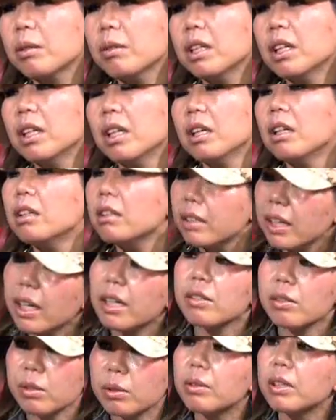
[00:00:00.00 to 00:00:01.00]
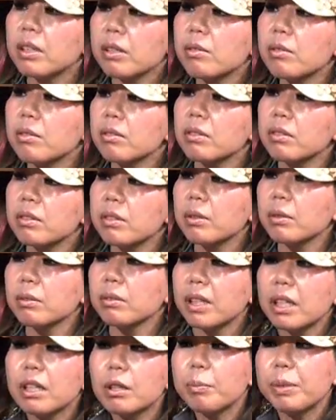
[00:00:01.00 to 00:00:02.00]
So yeah, serious.
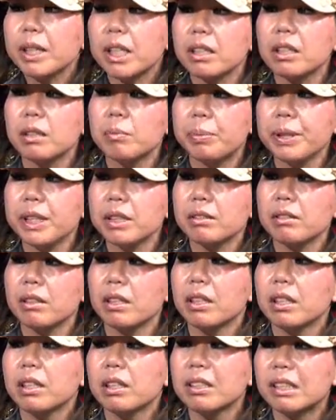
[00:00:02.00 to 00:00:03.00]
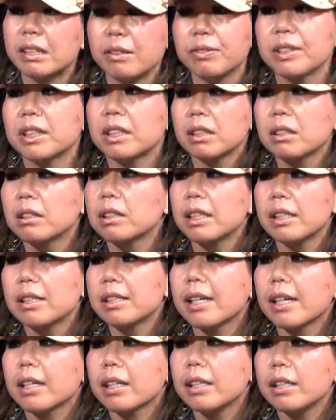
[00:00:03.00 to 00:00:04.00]
So that'll be a bit difficult
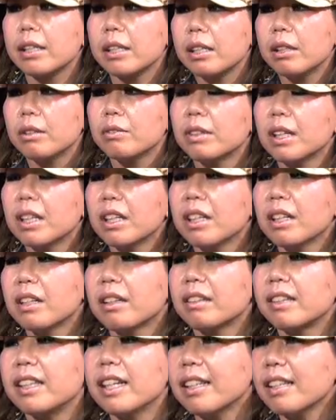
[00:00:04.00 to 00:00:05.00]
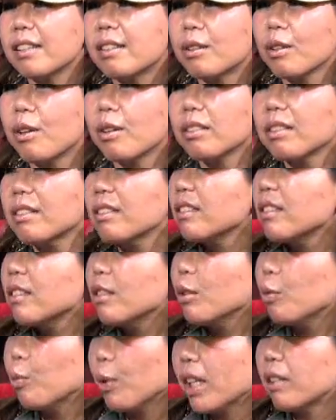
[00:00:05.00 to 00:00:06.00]
and tacky if that is not
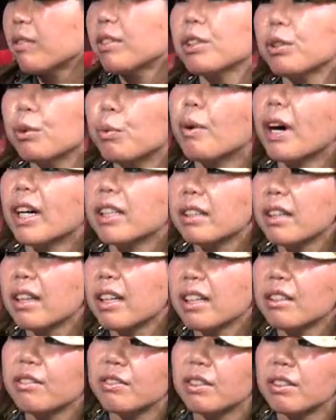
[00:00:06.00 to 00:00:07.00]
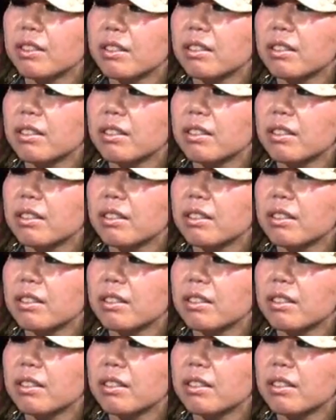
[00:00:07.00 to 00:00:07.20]
whatever you want in life.